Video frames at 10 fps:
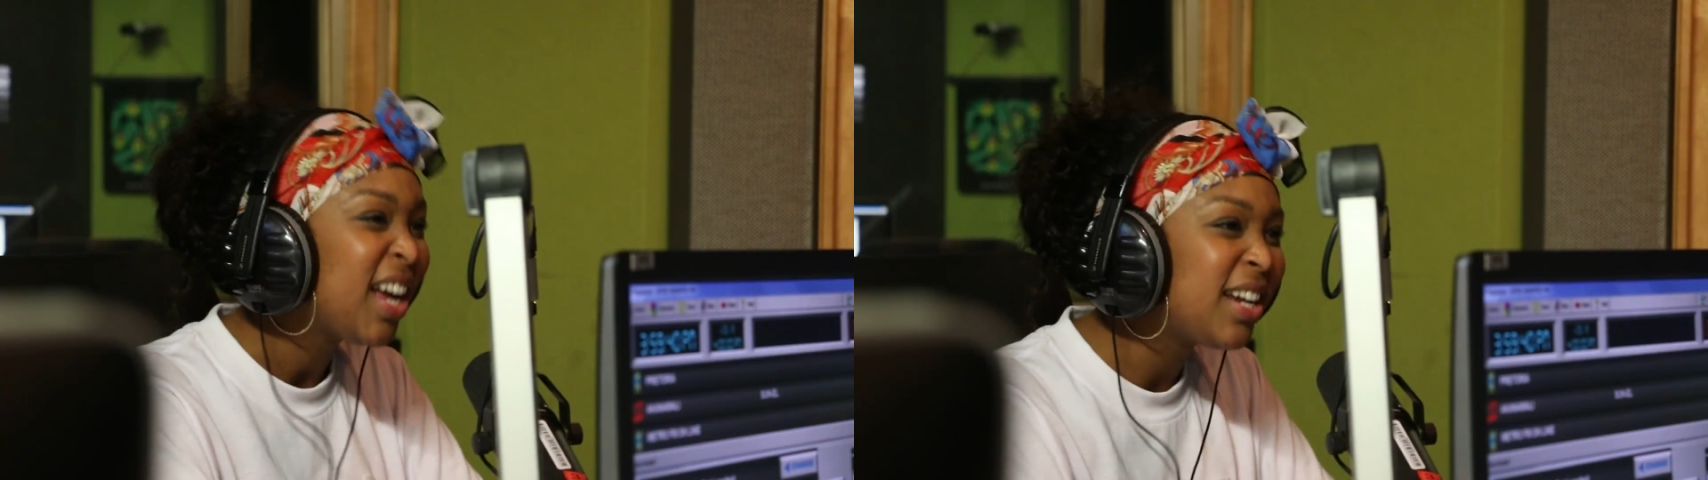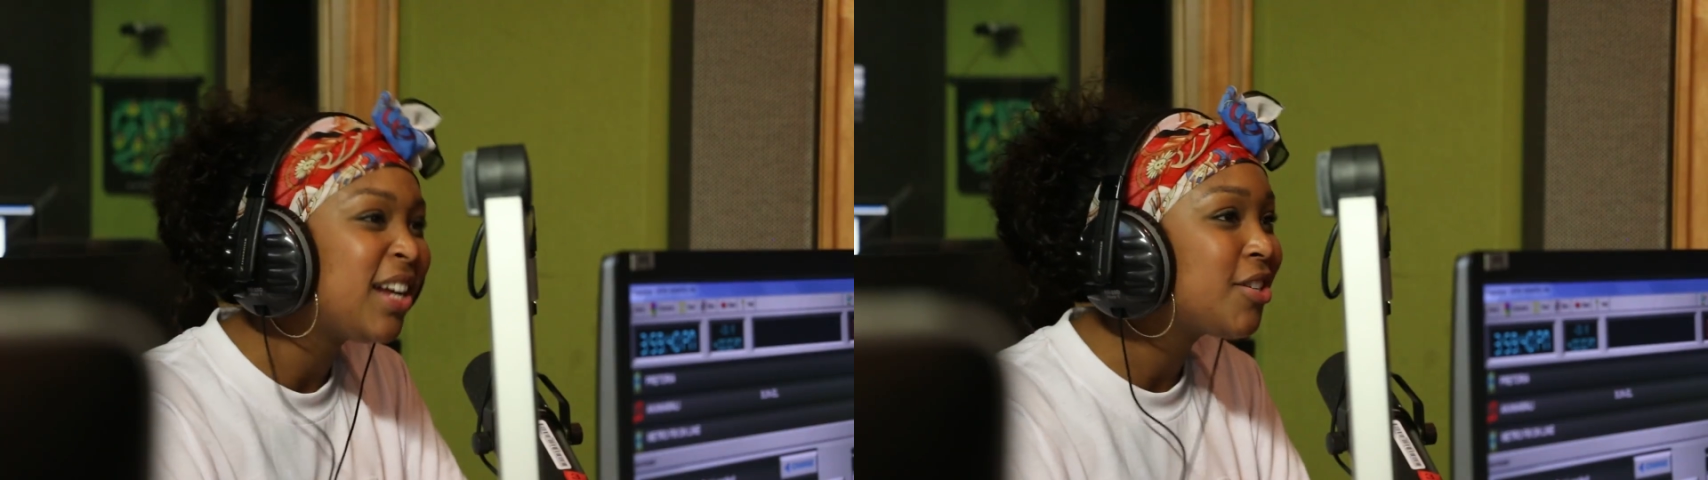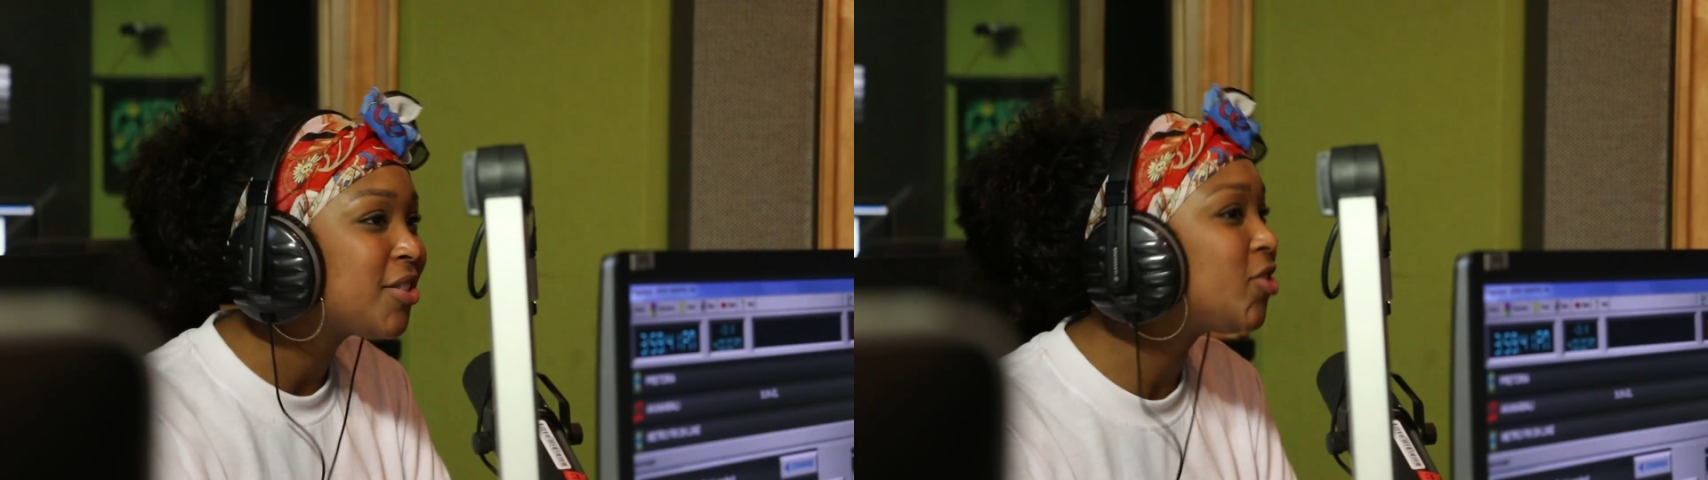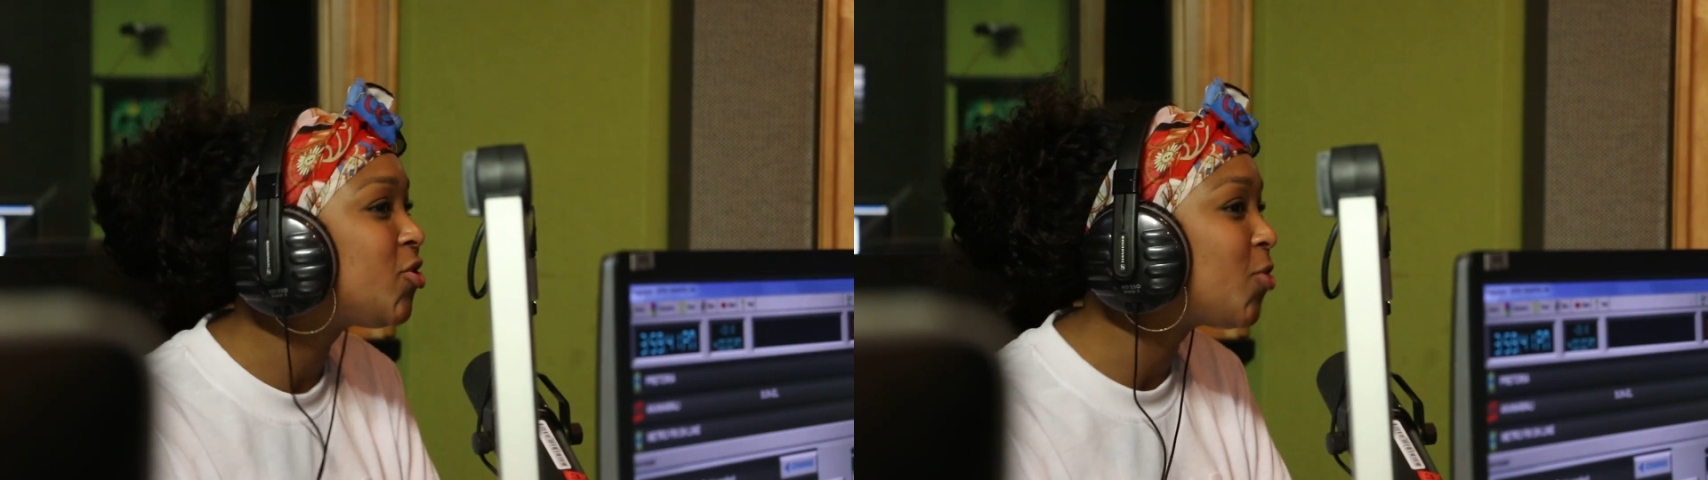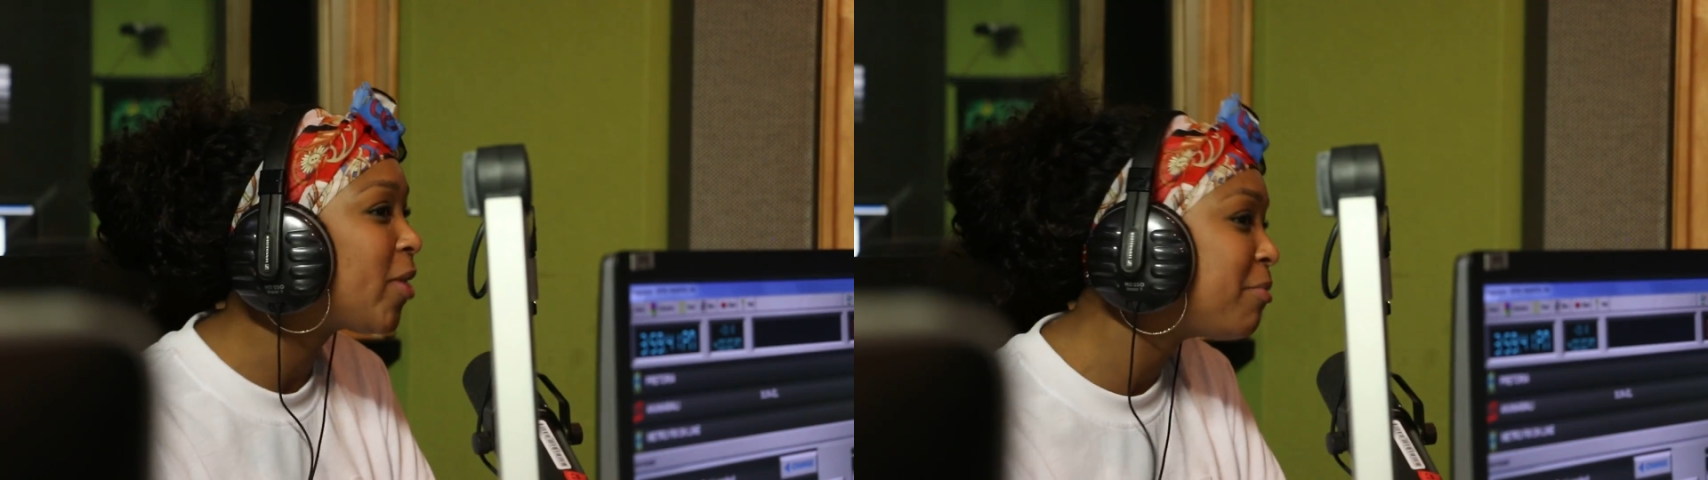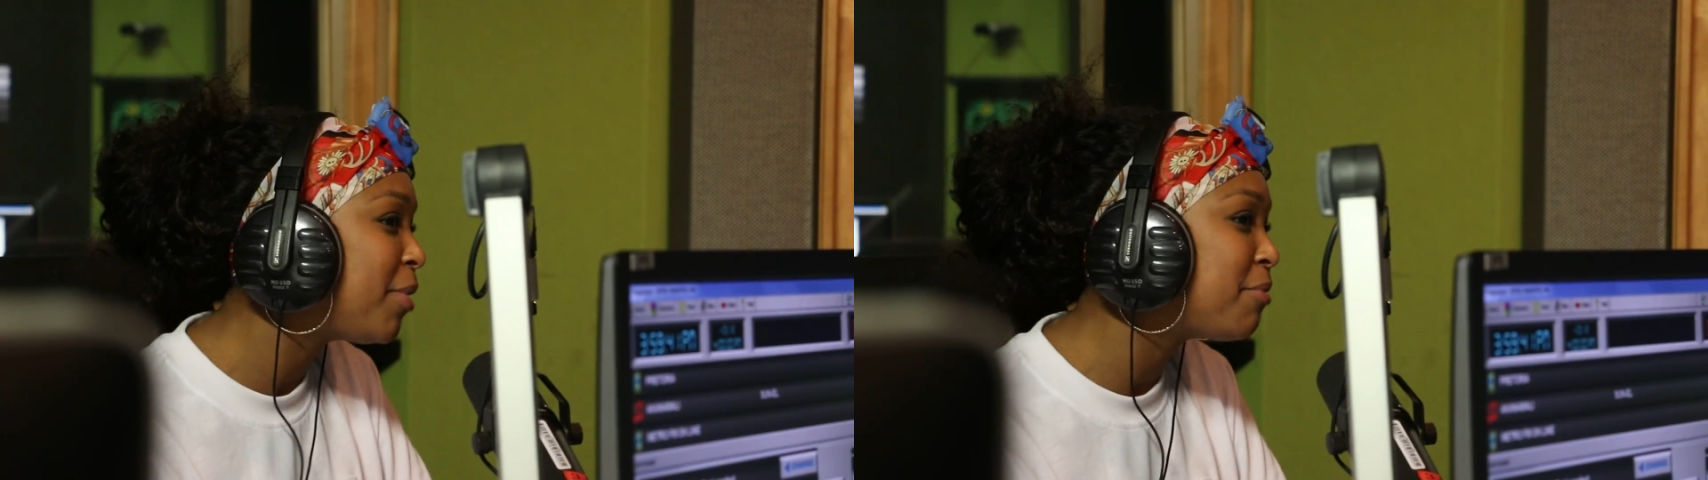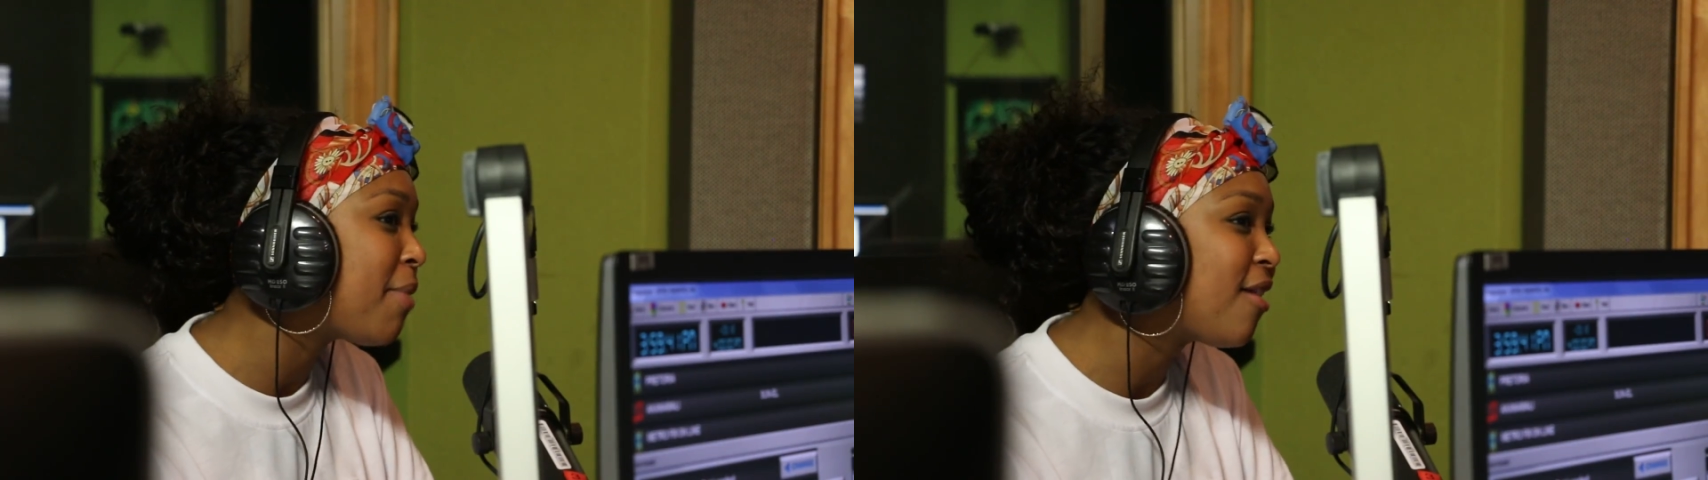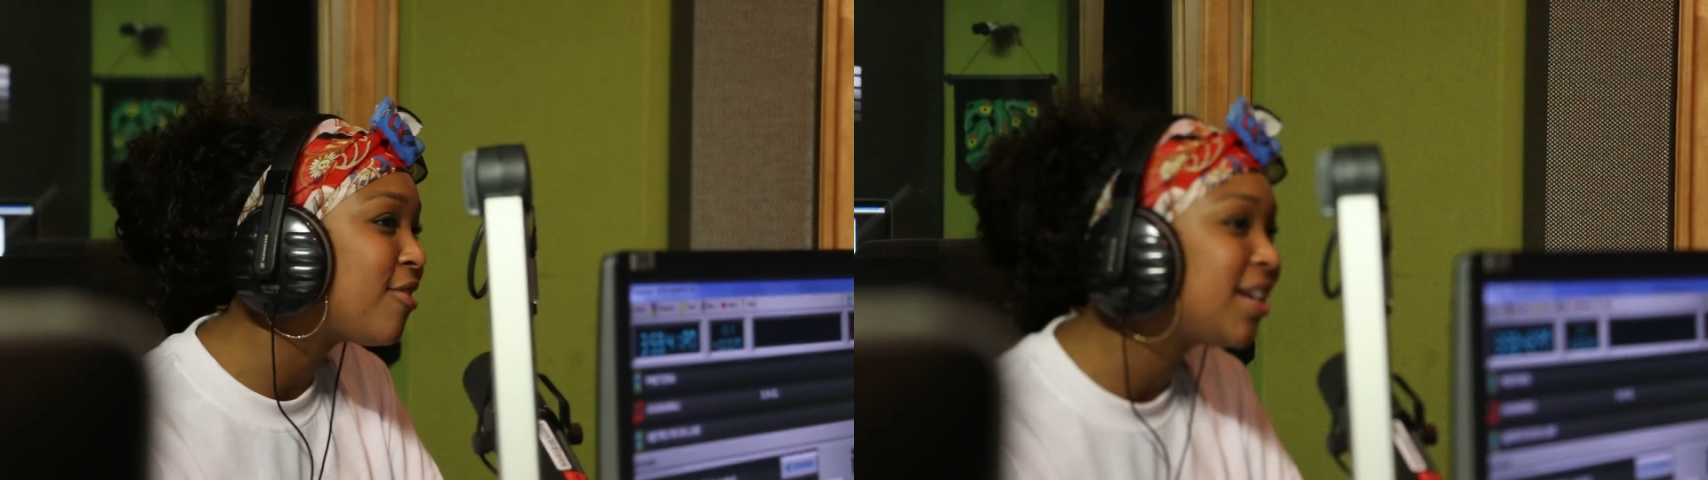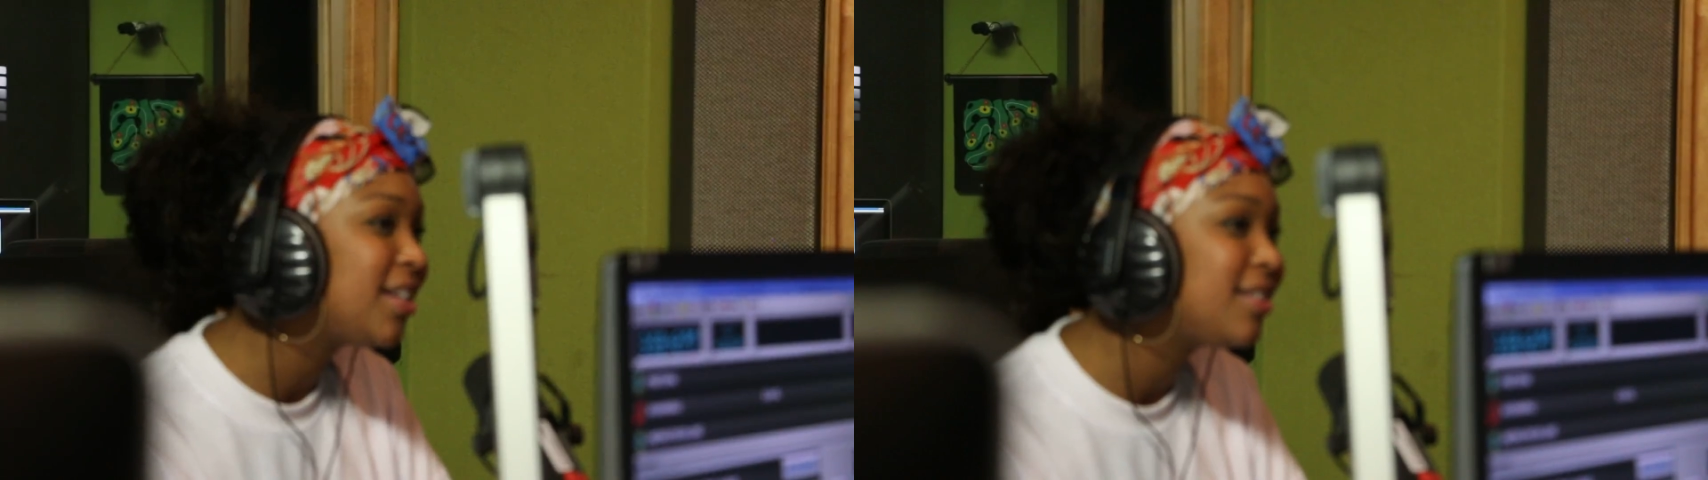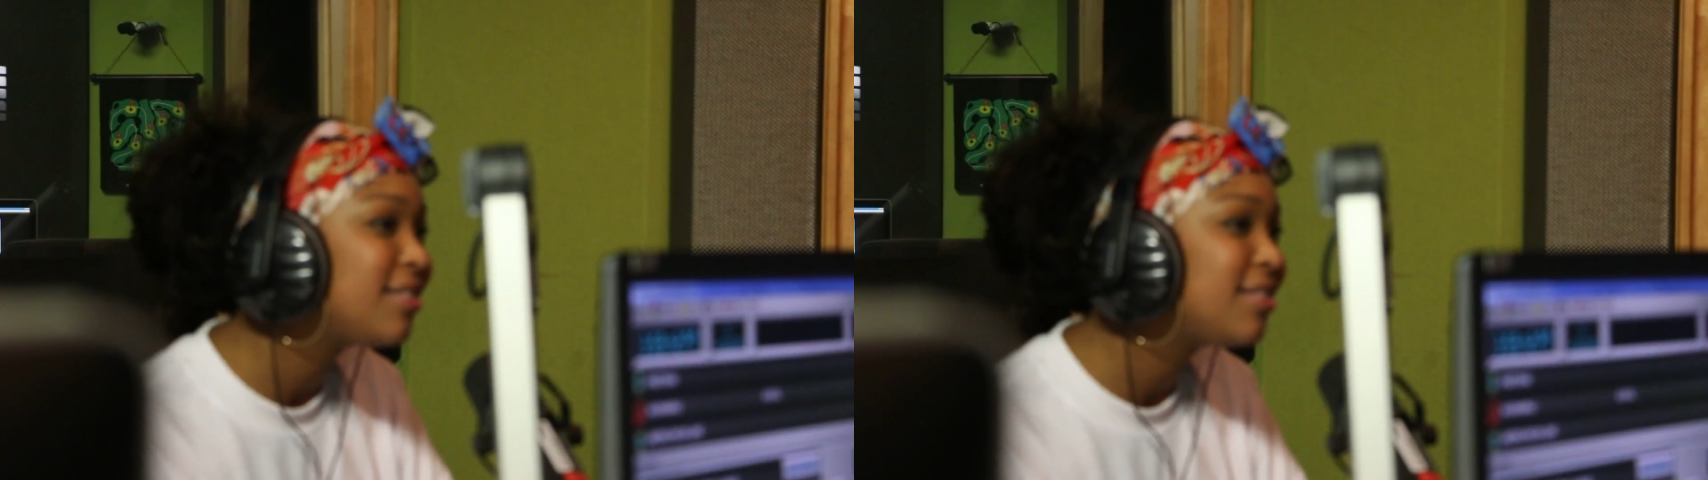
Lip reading: can I just enjoy being married?